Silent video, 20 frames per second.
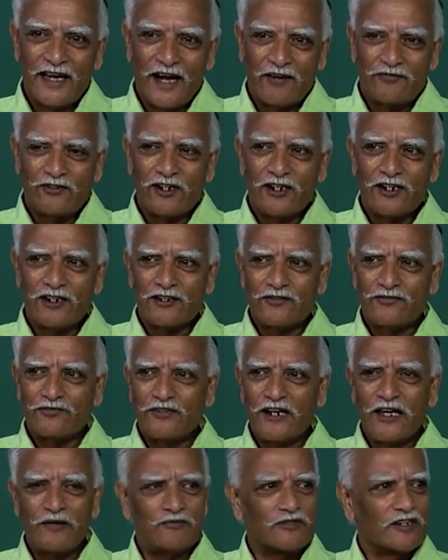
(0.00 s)
Have you heard
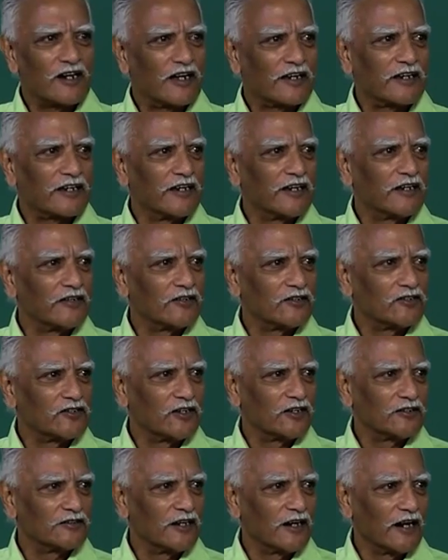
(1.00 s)
of names like King
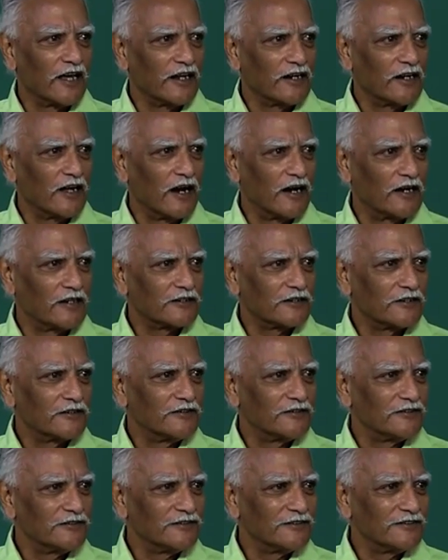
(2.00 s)
Richard the Lionheart
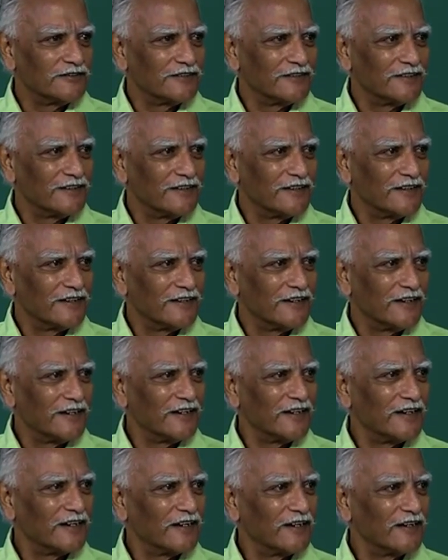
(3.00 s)

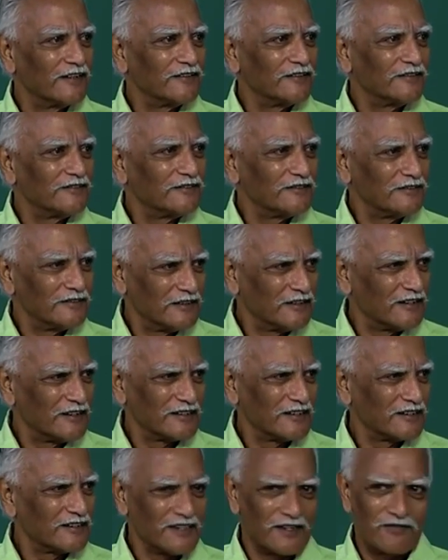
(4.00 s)
in England?
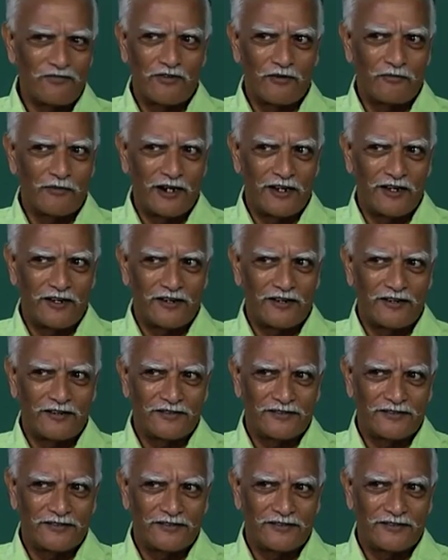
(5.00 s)
Does it seem familiar?